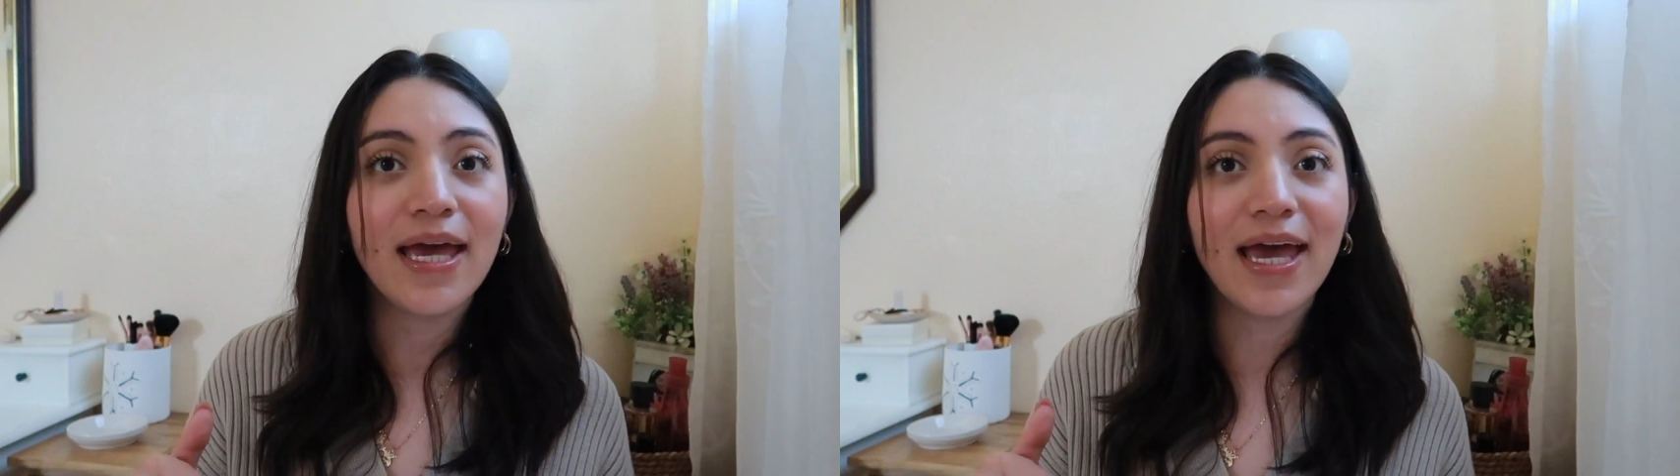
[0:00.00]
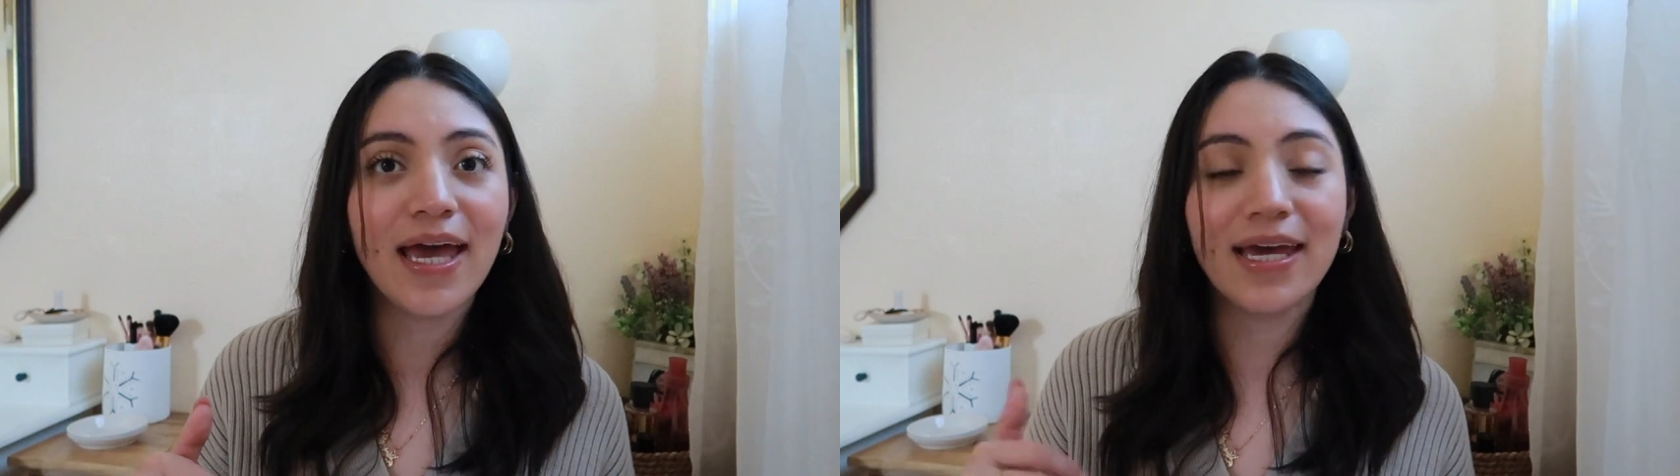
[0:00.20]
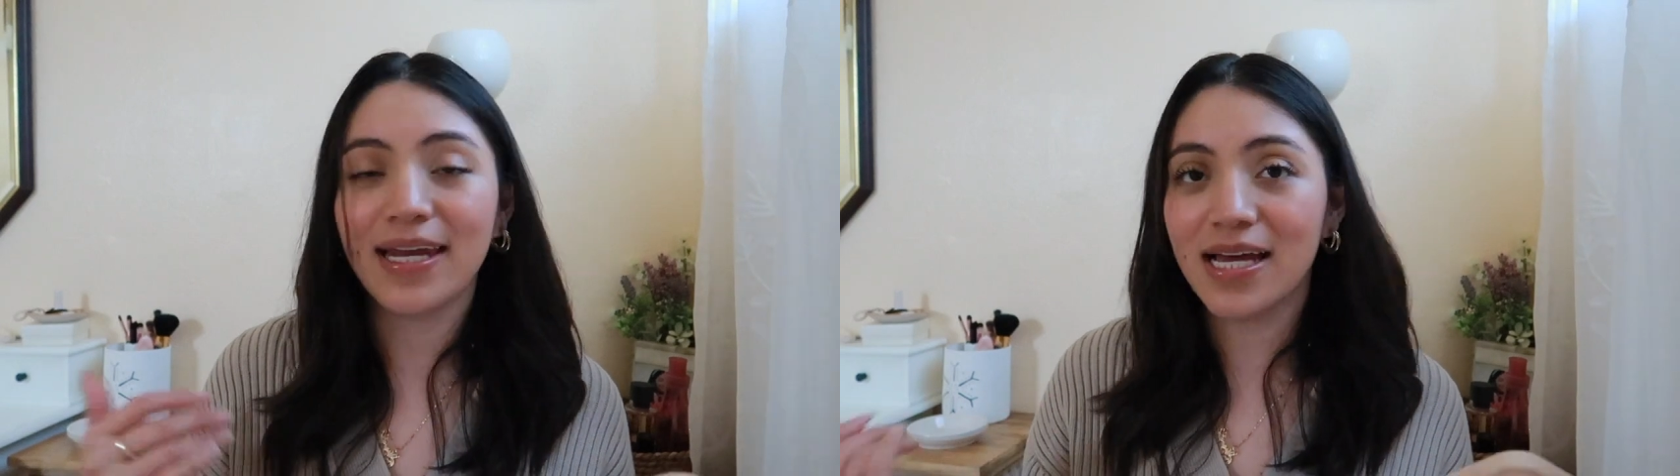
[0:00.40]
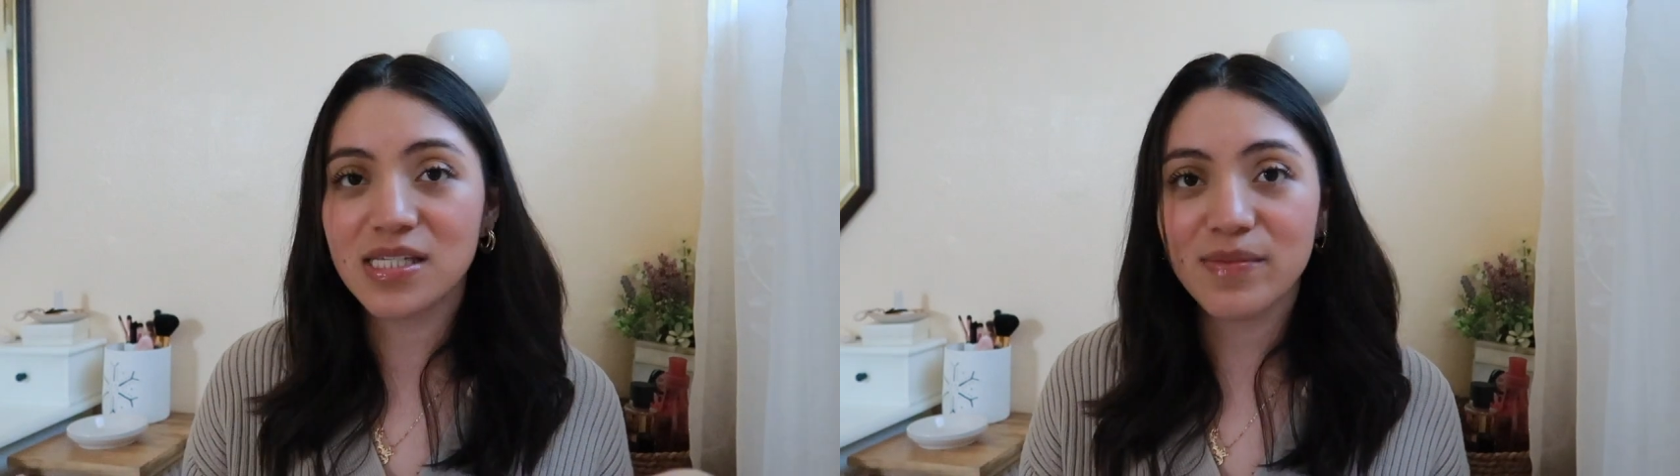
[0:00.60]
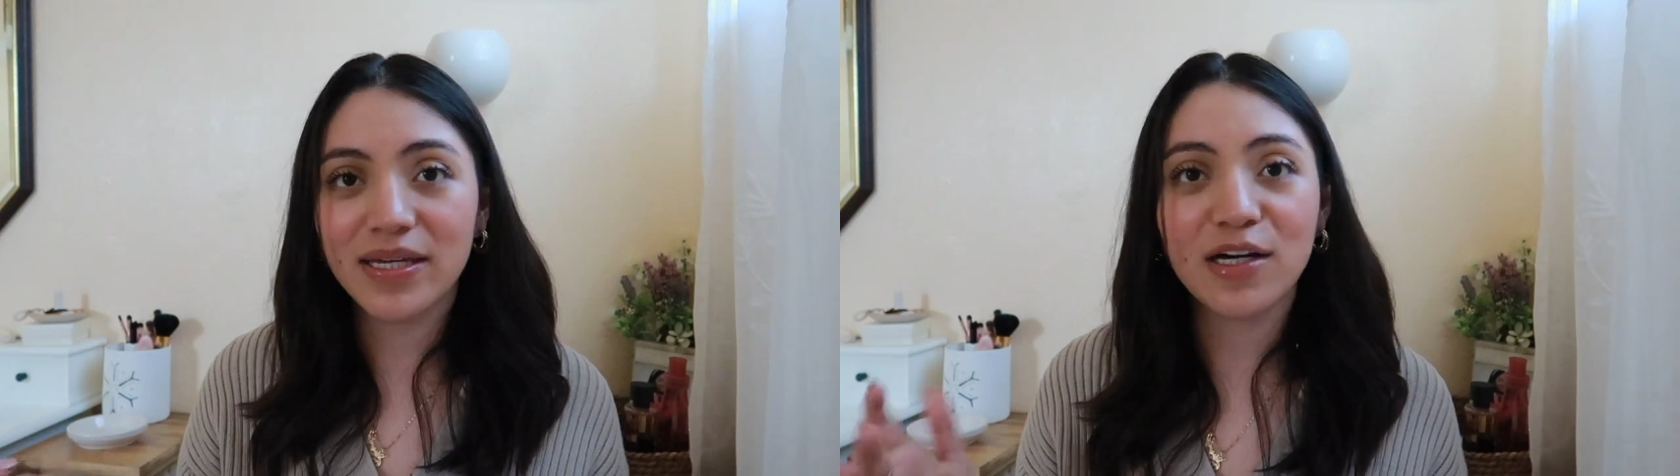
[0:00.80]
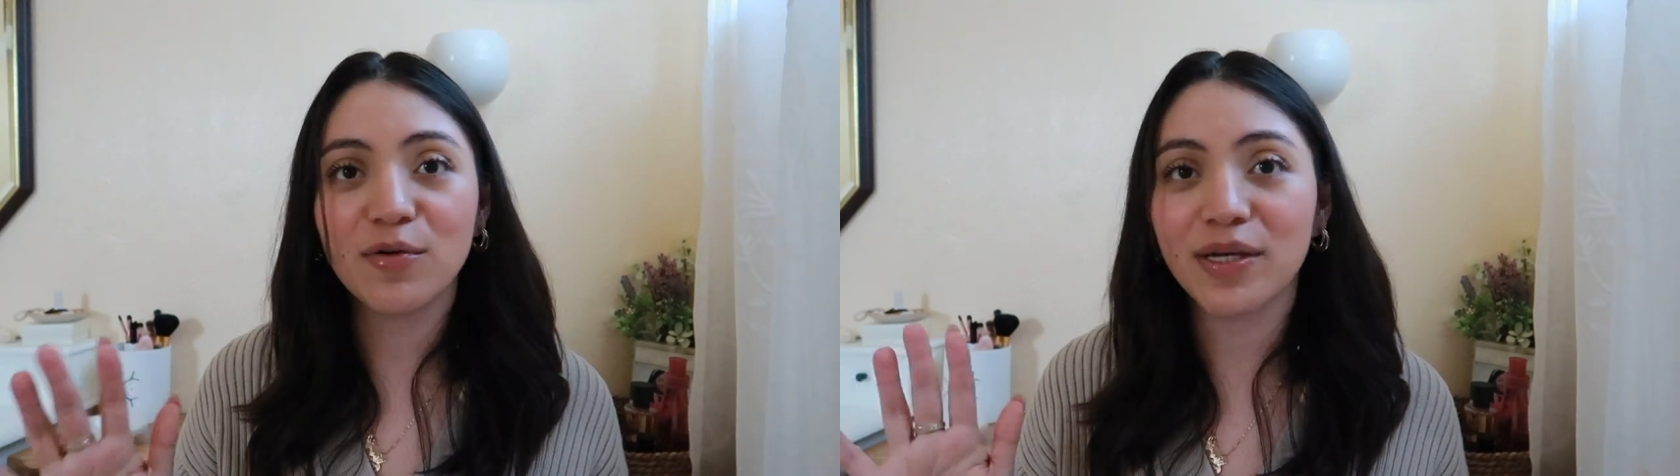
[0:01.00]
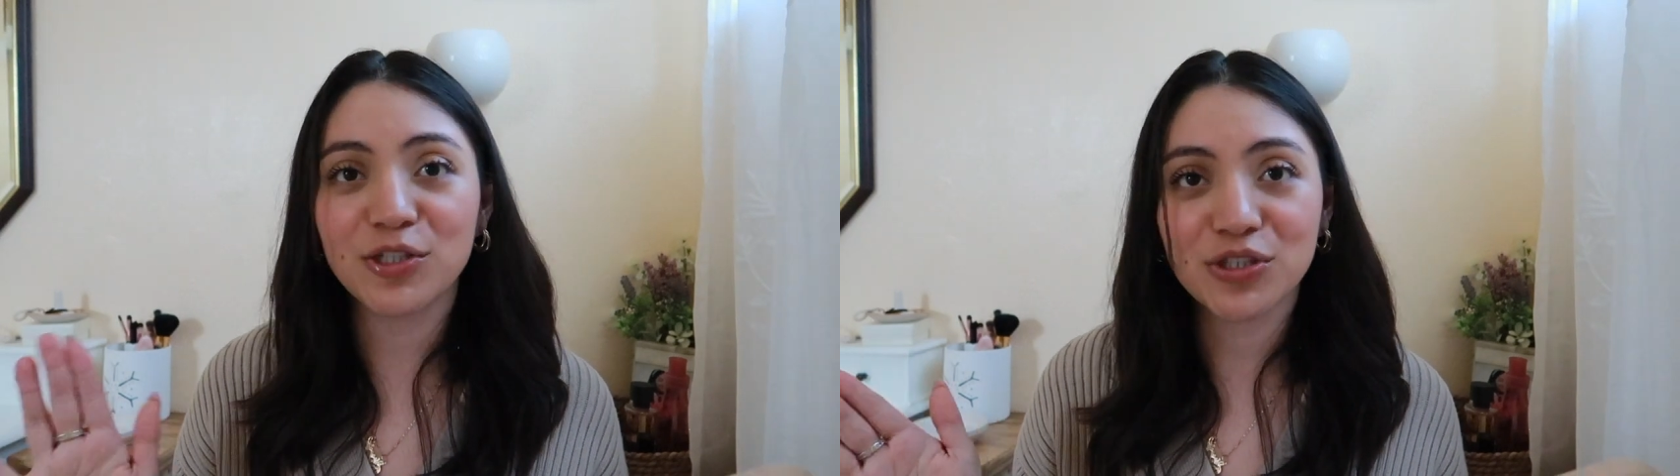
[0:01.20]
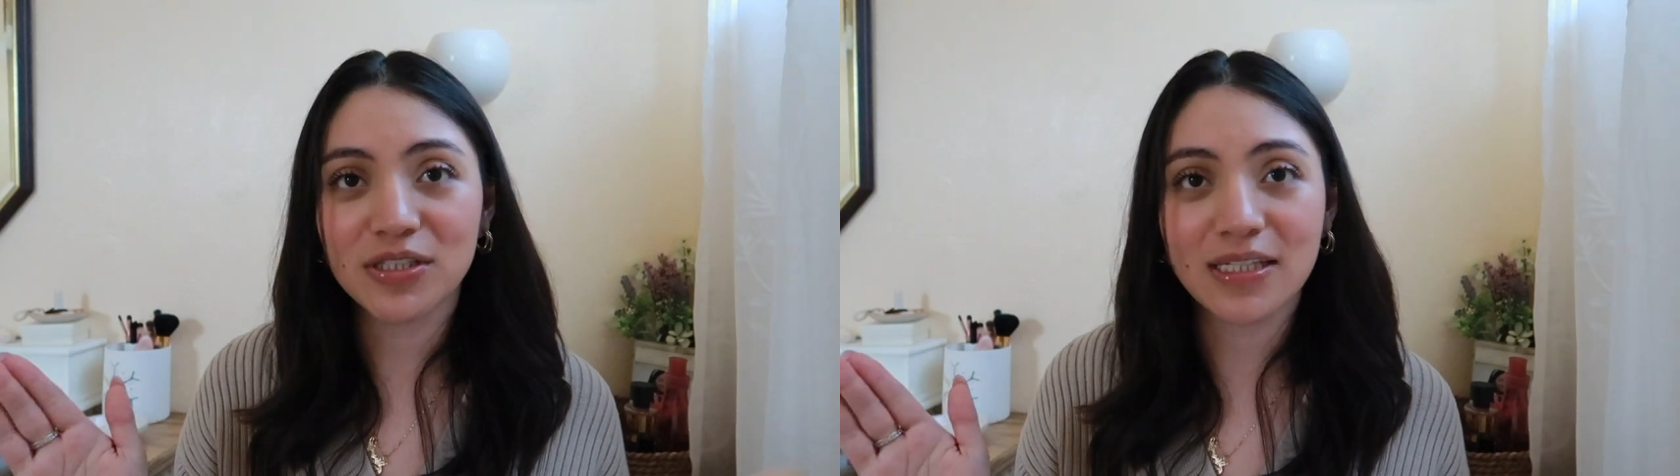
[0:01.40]
and ask me, and I'll make
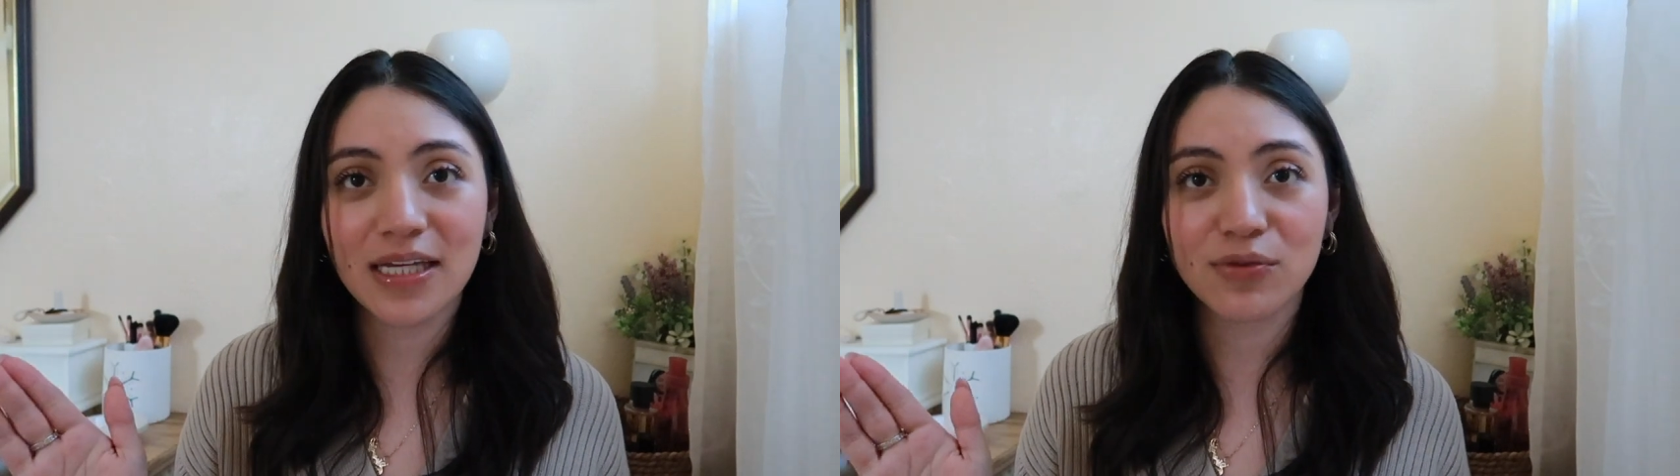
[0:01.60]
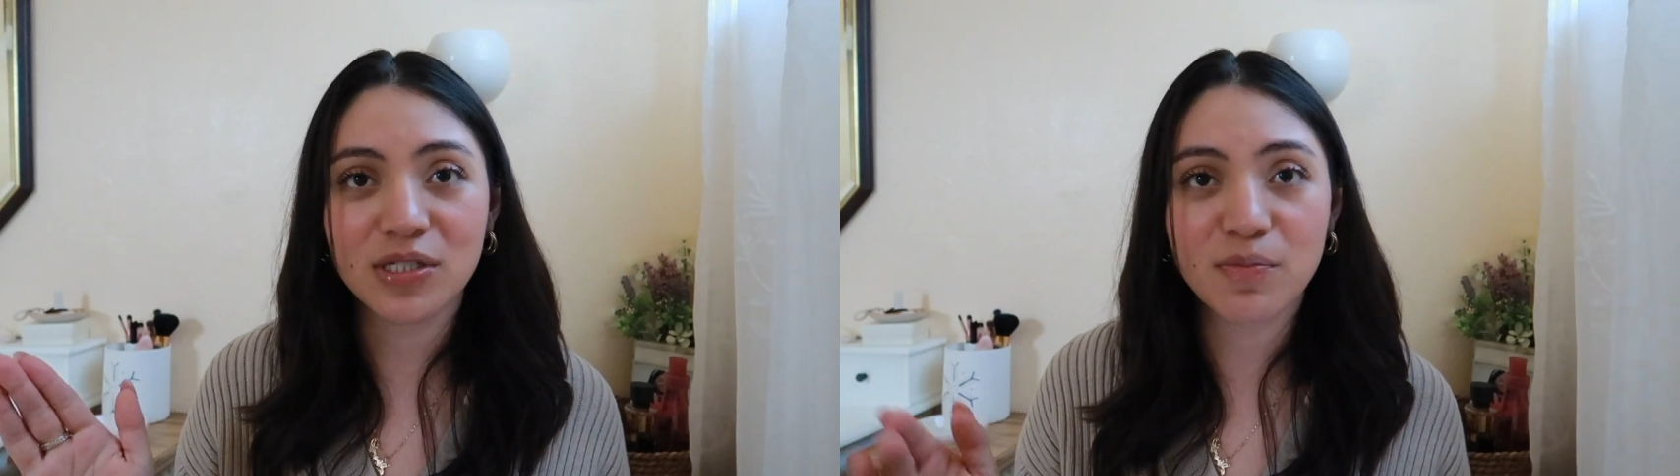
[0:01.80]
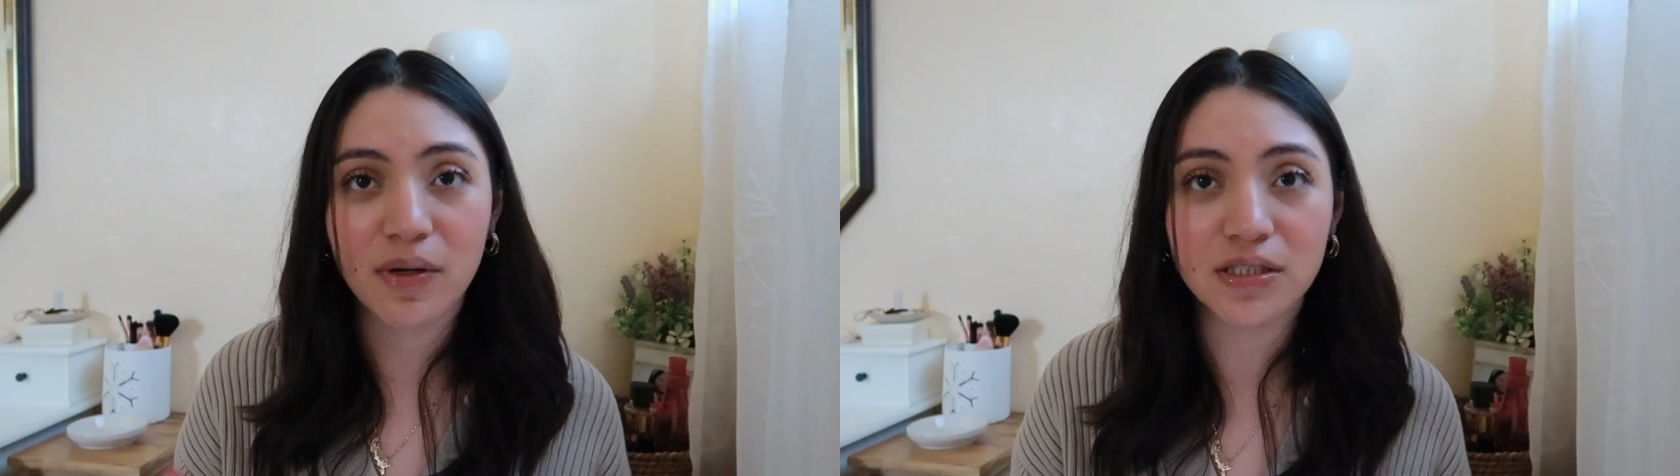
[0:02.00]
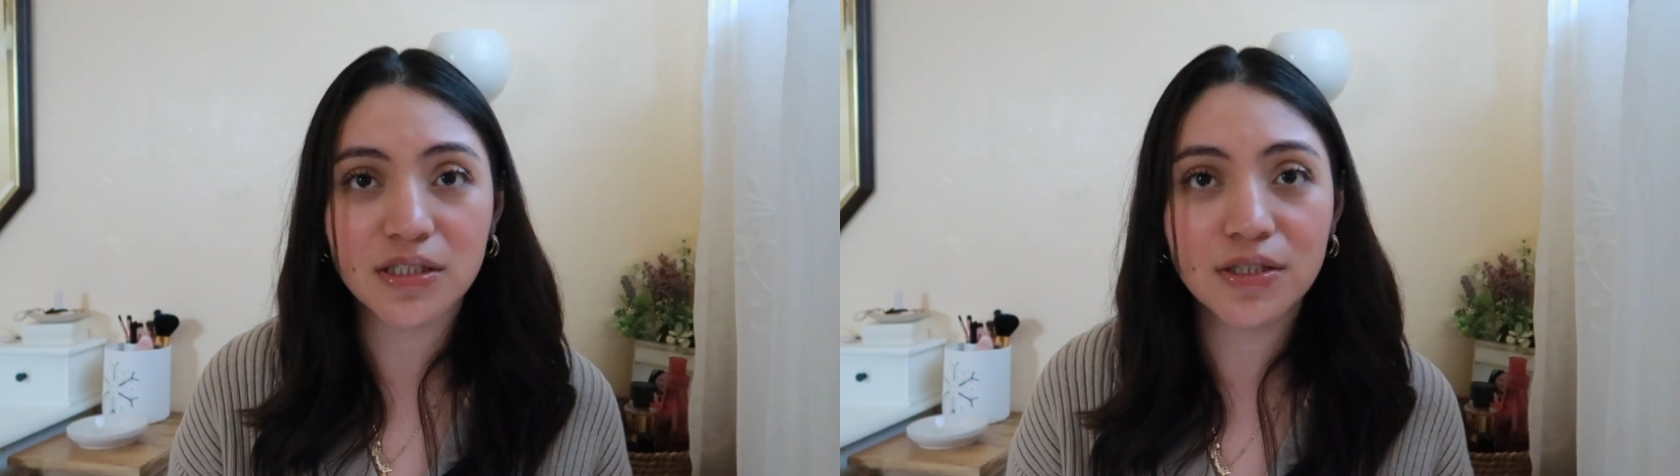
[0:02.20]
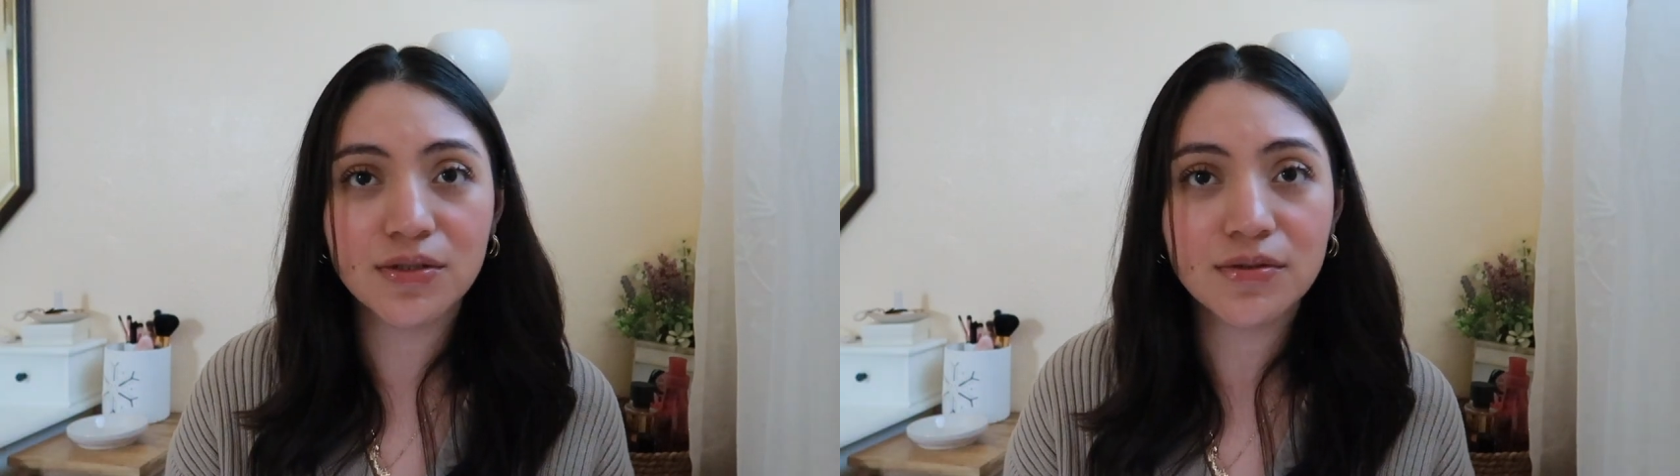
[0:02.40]
sure to like respond to you.